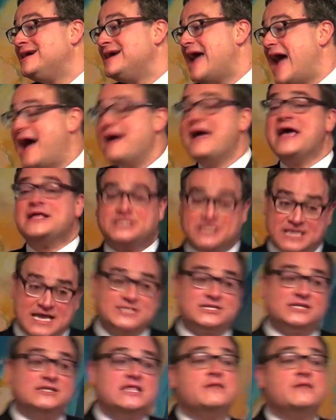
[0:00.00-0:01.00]

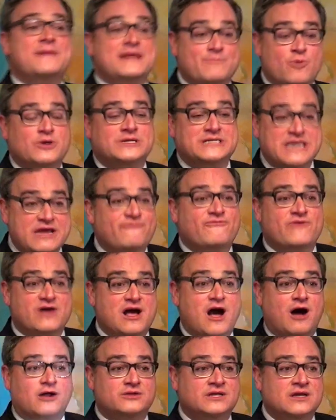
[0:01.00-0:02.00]
It's a little bit more
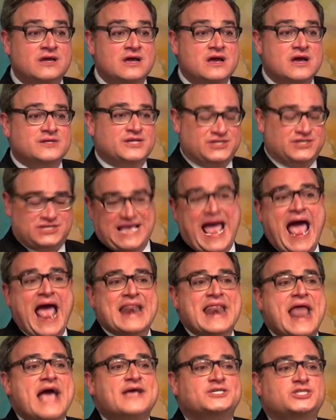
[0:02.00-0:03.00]
difficult to
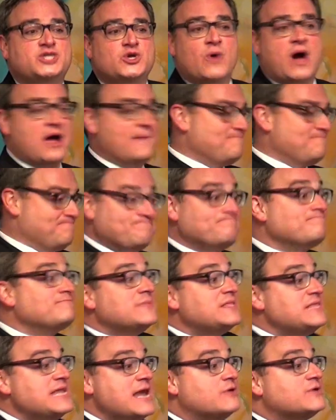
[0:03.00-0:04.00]
stand next to a
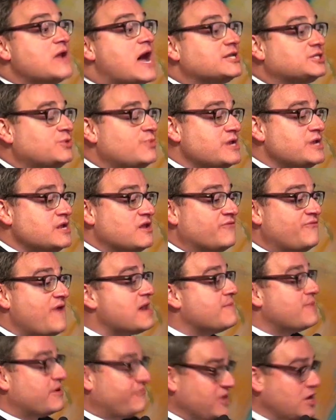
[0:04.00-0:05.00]
neo-Nazi when you
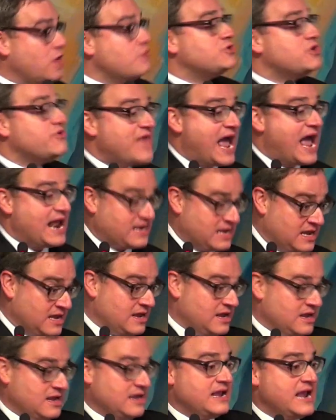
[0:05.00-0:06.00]
defend it, but if you don't do that
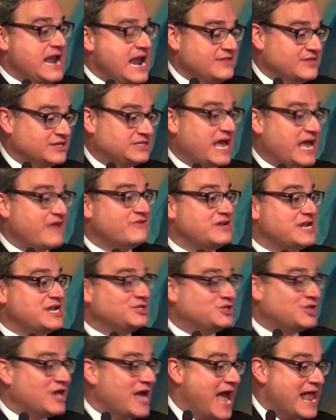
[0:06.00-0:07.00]
in the
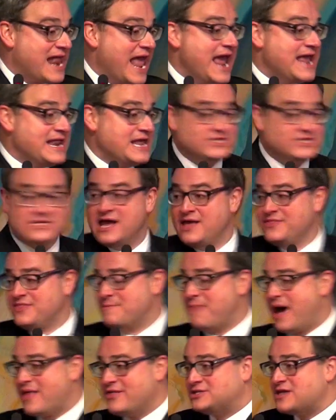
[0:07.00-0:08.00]
70s and 80s,
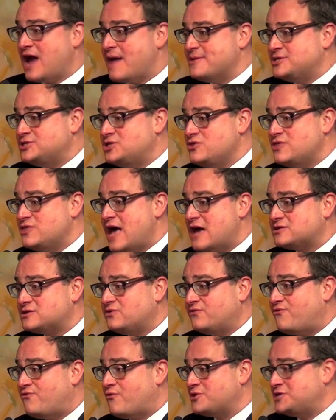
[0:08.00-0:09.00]
then by the time it's
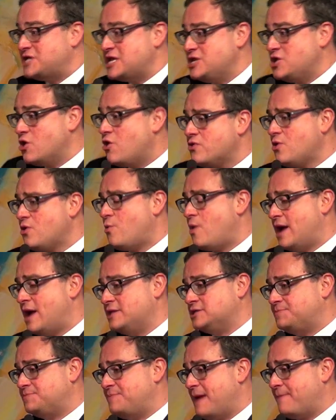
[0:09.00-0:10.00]
2014, you're the
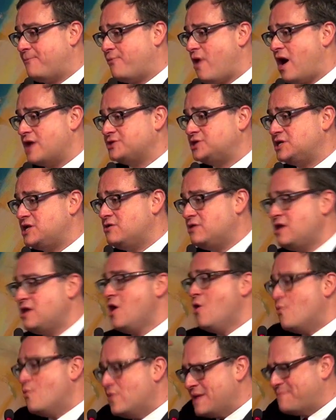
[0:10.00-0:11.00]
ones being
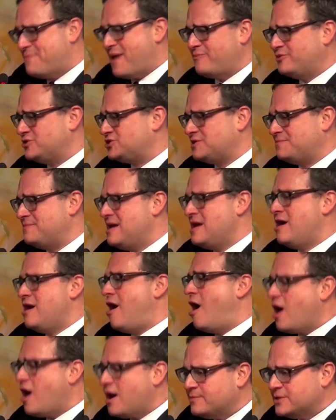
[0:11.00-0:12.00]
prosecuted when you publish some
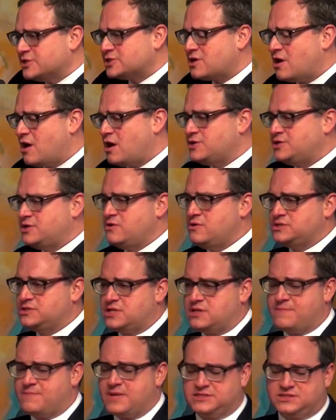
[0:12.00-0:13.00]
harmless cartoons
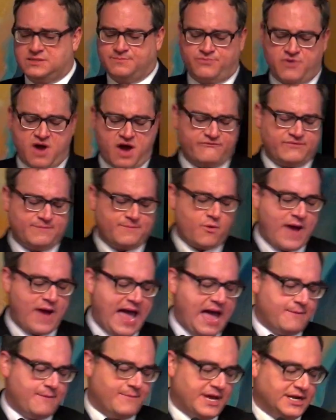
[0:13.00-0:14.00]
of the Muslim prophet
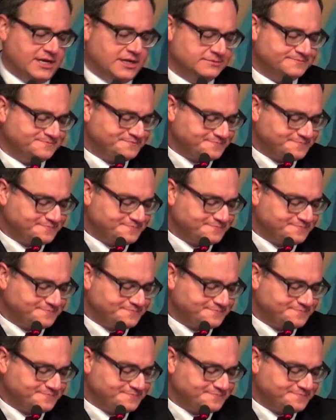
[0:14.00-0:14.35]
Muhammad.